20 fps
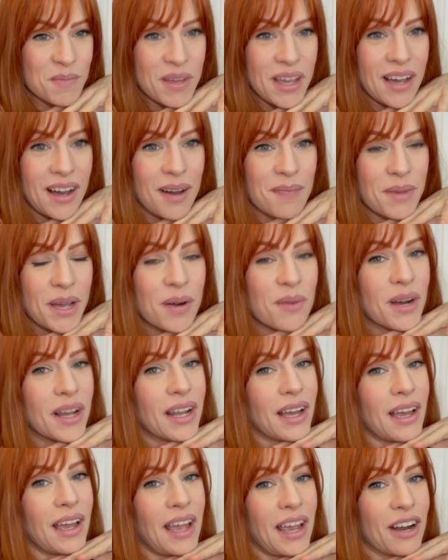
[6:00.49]
me on my red
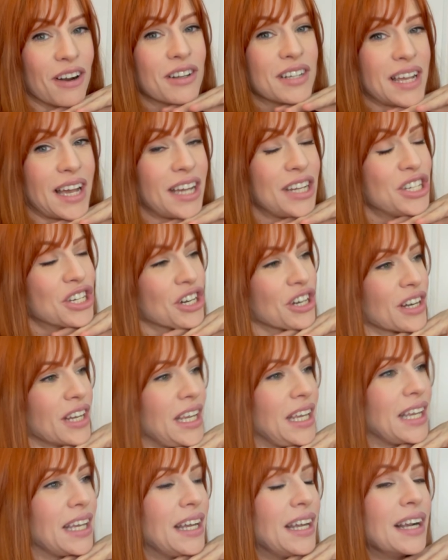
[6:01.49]
hair dye
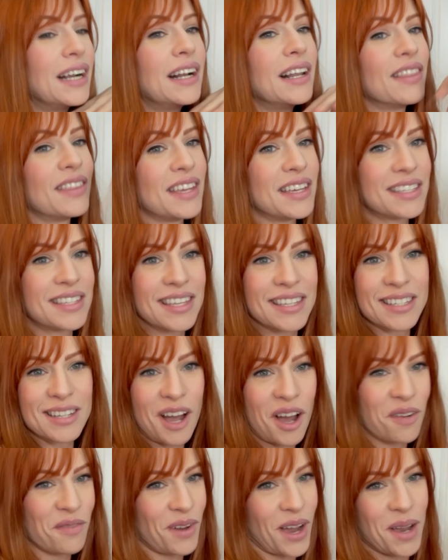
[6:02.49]
journey, this is
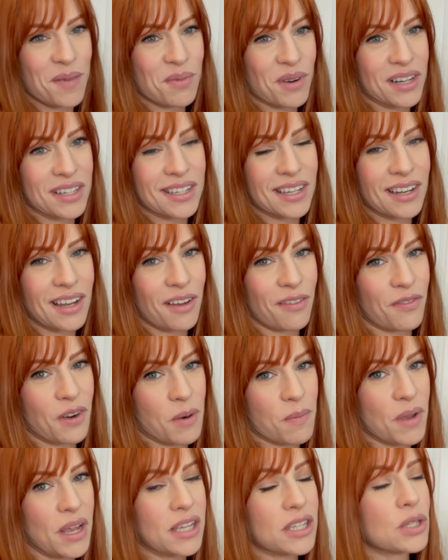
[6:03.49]
not vibrant enough for me.